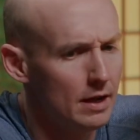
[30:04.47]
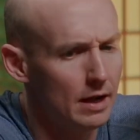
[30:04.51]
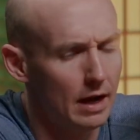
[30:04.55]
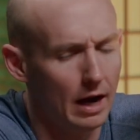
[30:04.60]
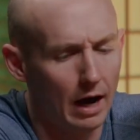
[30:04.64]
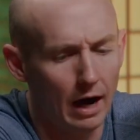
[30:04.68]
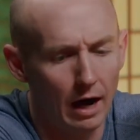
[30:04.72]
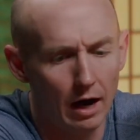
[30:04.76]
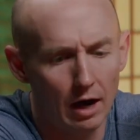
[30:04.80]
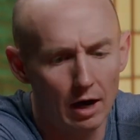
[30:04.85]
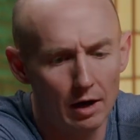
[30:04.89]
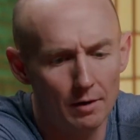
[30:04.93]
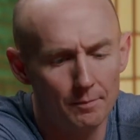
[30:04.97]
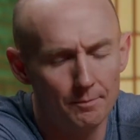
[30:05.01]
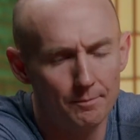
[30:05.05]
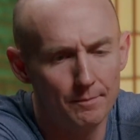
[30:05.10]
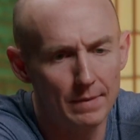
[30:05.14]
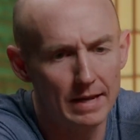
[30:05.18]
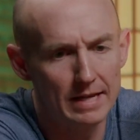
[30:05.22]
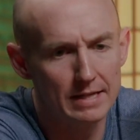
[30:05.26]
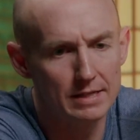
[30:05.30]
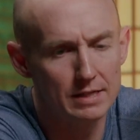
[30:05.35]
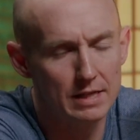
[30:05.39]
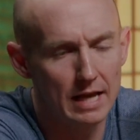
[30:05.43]
Um,
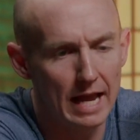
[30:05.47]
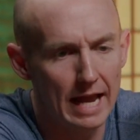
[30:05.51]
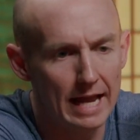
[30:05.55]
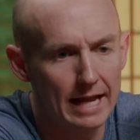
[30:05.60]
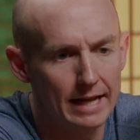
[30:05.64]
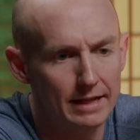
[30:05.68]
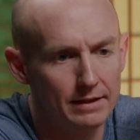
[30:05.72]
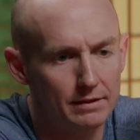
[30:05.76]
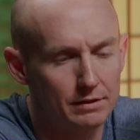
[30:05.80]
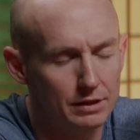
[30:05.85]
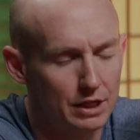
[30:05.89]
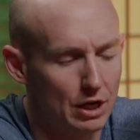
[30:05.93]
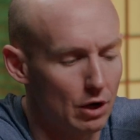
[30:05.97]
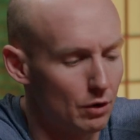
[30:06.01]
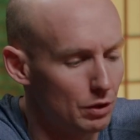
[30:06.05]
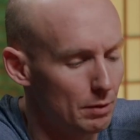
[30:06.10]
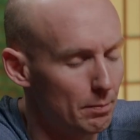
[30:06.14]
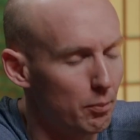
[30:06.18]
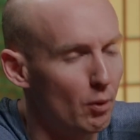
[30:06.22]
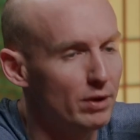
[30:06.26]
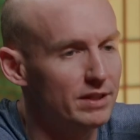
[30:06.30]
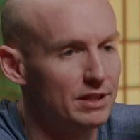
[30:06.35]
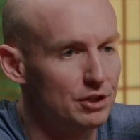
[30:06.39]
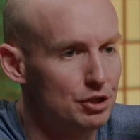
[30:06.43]
and the
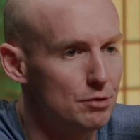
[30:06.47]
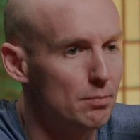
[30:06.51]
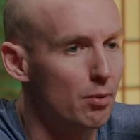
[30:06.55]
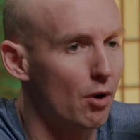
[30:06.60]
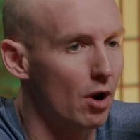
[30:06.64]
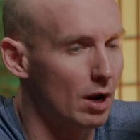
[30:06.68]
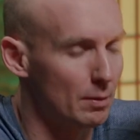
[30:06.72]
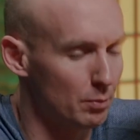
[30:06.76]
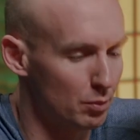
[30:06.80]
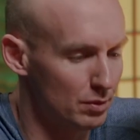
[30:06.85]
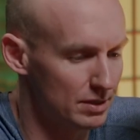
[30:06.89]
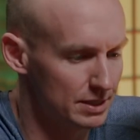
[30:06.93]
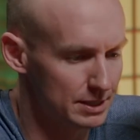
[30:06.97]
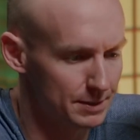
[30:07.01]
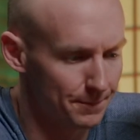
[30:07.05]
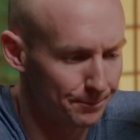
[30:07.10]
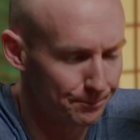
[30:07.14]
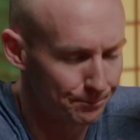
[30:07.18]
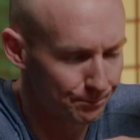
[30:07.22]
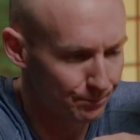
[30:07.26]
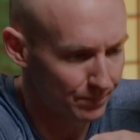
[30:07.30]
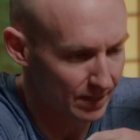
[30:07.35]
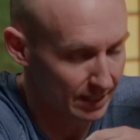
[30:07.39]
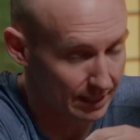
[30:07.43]
point that you brought up was,
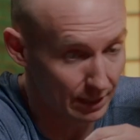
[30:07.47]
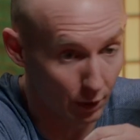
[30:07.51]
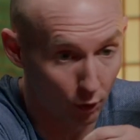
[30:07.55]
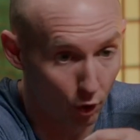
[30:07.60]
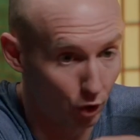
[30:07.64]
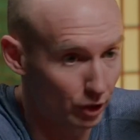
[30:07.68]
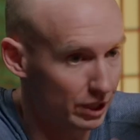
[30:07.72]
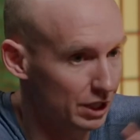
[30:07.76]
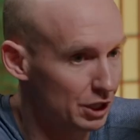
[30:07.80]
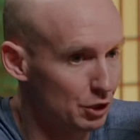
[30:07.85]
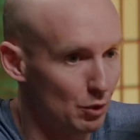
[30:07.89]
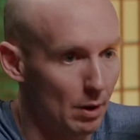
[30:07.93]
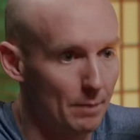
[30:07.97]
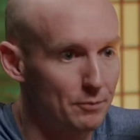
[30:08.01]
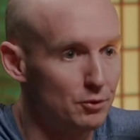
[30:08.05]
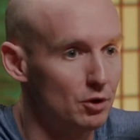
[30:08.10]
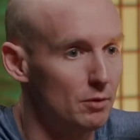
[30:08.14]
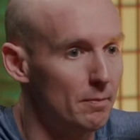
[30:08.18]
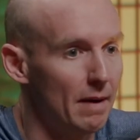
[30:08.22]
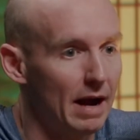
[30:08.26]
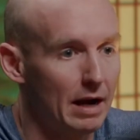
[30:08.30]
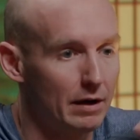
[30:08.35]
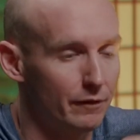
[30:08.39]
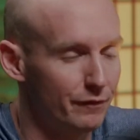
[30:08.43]
hooking you up to a
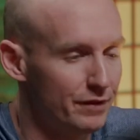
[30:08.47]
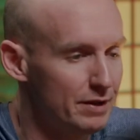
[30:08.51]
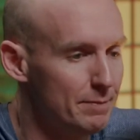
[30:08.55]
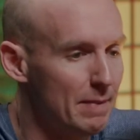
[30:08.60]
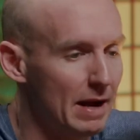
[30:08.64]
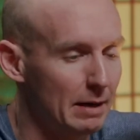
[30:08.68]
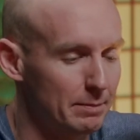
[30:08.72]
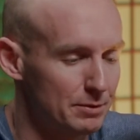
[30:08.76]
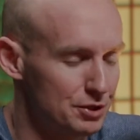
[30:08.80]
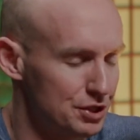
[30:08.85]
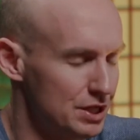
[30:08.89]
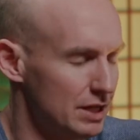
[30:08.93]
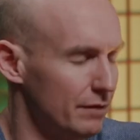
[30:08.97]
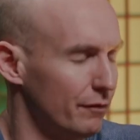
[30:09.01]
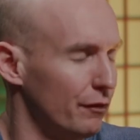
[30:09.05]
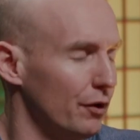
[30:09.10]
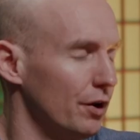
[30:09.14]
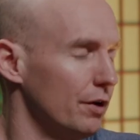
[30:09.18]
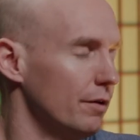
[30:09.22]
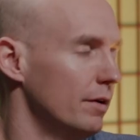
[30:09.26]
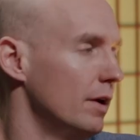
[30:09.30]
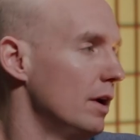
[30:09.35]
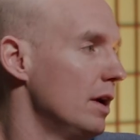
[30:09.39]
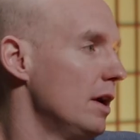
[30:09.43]
biofeedback machine
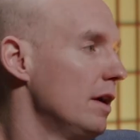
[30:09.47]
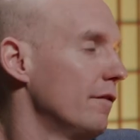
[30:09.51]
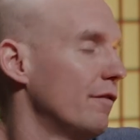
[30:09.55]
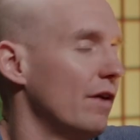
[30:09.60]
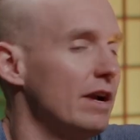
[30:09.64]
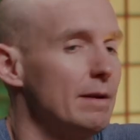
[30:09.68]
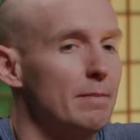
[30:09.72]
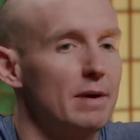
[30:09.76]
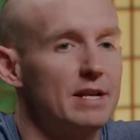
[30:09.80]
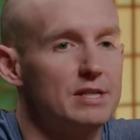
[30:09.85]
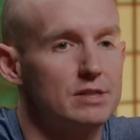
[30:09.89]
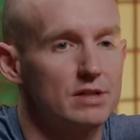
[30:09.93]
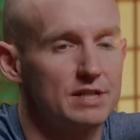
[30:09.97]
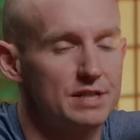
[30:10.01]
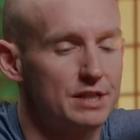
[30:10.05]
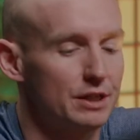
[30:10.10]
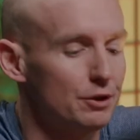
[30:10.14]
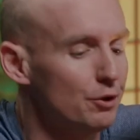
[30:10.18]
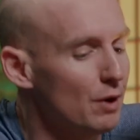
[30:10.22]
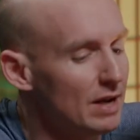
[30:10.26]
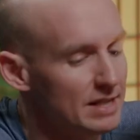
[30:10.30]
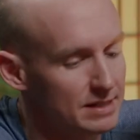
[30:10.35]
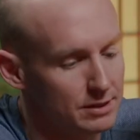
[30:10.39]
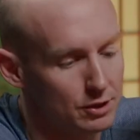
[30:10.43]
for anybody who's listening
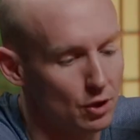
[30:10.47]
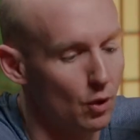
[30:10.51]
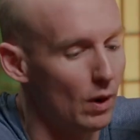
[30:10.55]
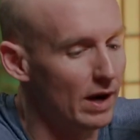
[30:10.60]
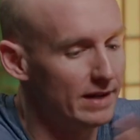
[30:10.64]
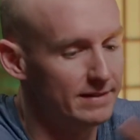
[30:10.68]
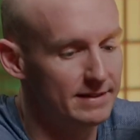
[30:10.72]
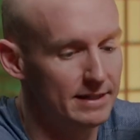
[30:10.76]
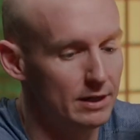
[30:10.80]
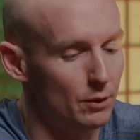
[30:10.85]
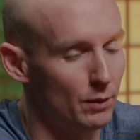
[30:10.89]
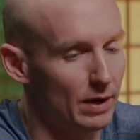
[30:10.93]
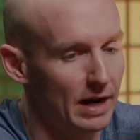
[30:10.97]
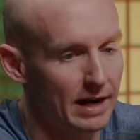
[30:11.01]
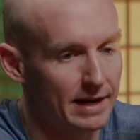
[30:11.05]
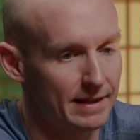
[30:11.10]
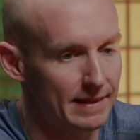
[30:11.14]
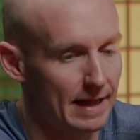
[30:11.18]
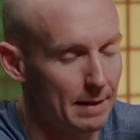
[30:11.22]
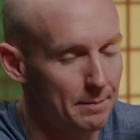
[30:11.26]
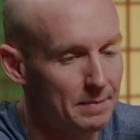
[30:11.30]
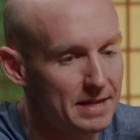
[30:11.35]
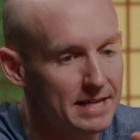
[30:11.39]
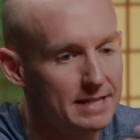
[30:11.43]
who has no idea what any of
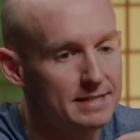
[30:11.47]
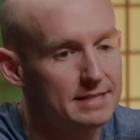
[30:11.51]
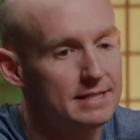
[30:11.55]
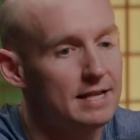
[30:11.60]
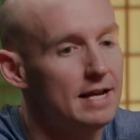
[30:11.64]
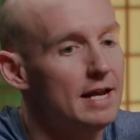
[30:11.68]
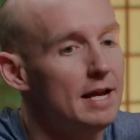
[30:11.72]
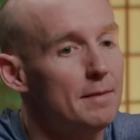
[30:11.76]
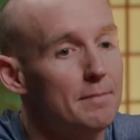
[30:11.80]
that means.